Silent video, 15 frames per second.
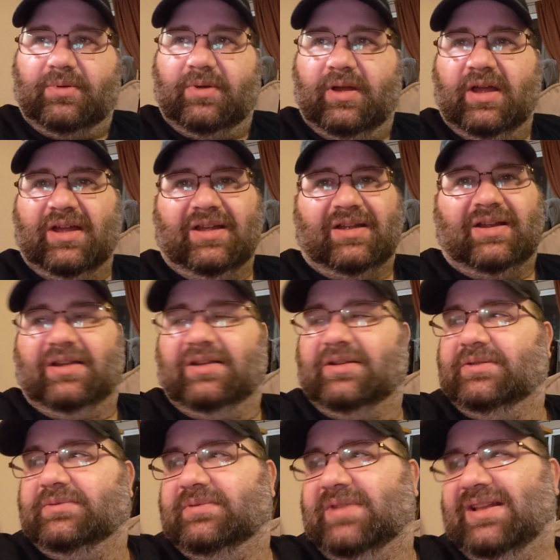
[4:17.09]

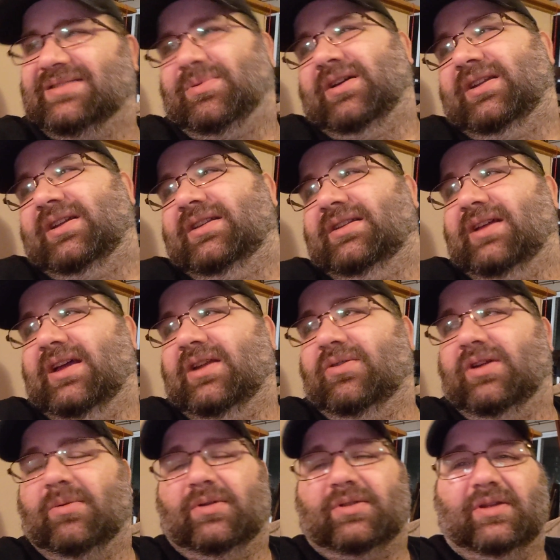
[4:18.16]
That's about it. I don't
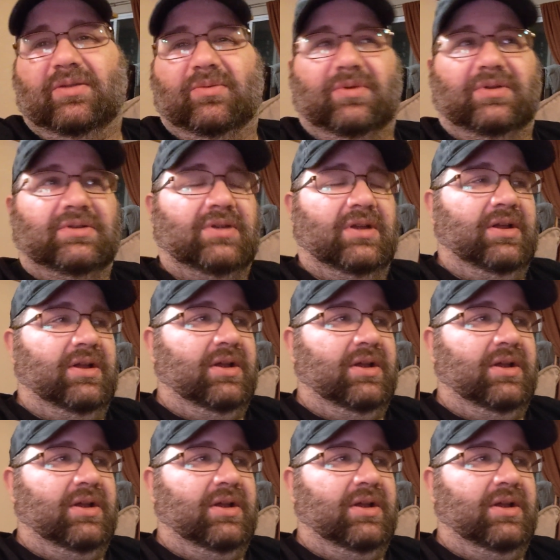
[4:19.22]
care about the other ones.